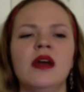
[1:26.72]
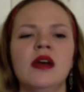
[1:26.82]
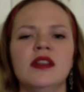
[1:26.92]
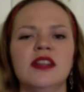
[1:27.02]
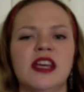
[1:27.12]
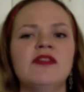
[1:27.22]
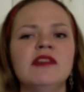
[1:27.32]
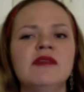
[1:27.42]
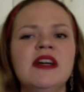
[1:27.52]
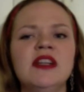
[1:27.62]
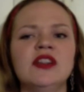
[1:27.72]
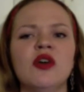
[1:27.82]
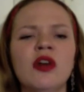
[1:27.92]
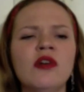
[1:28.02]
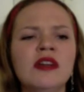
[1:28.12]
The given lady
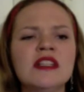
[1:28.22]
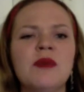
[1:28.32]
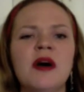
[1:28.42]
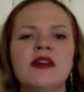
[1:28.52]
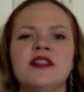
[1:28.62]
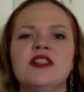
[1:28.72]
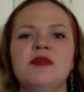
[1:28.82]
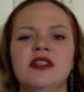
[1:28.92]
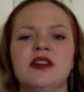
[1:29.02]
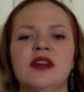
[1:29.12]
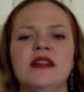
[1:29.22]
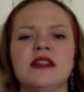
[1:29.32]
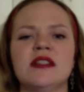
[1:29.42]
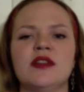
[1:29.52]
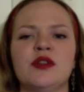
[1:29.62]
not only aspires to be the
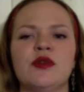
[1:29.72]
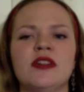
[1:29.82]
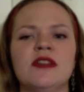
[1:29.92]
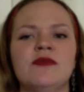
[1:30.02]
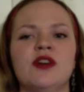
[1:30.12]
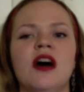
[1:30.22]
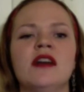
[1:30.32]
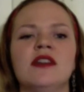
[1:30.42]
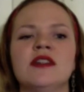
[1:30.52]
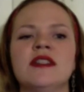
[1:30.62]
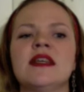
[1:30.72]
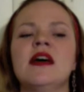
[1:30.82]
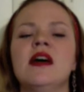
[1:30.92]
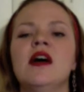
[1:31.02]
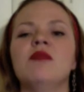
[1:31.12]
greatest authority for others,
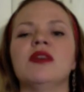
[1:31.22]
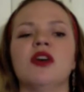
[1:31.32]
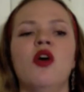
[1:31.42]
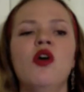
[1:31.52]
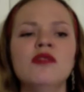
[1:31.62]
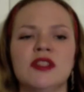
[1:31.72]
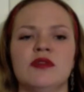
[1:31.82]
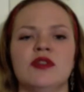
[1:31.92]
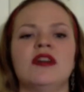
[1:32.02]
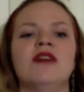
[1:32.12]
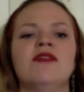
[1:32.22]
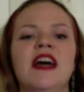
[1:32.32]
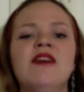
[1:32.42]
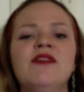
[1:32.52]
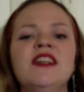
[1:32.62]
but also to have
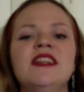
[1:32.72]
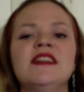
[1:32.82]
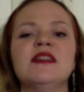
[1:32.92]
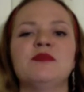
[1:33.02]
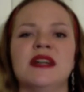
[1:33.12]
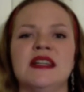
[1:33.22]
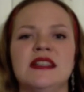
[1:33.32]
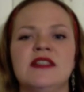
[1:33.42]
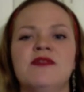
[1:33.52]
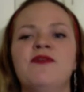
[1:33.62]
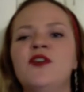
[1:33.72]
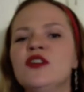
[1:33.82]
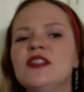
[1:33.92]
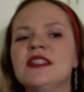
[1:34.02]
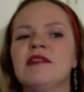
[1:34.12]
everything the best,
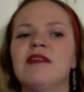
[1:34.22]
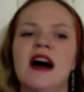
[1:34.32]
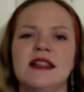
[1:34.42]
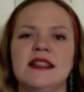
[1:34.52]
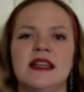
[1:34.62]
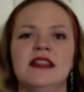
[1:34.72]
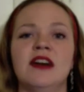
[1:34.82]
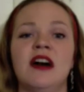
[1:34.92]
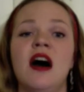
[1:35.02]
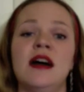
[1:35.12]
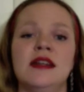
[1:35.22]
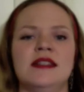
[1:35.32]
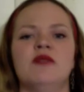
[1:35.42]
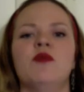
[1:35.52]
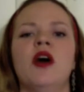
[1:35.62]
first class, and the
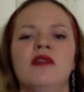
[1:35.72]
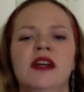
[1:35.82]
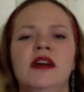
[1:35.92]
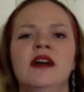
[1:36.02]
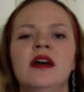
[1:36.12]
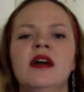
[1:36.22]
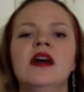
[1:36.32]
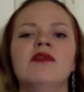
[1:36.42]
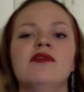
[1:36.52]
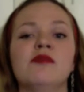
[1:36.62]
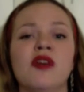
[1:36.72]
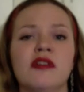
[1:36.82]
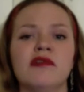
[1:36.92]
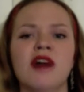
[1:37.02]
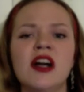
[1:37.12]
highest quality, from the
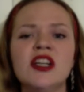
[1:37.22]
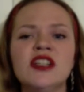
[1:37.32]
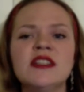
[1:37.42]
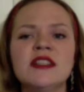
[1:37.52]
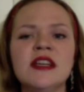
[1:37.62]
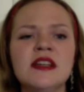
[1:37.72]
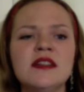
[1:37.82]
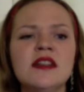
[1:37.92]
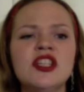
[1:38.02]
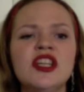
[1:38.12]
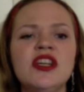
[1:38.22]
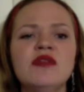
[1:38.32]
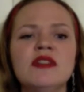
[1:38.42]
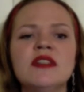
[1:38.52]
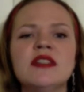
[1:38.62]
largest things that she
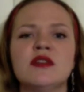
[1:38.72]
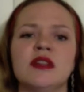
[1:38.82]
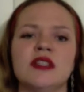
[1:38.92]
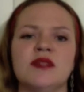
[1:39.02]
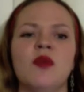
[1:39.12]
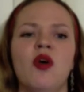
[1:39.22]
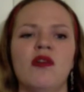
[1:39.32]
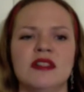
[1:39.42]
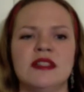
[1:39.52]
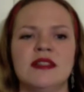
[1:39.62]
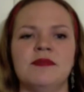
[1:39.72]
uses to the smallest.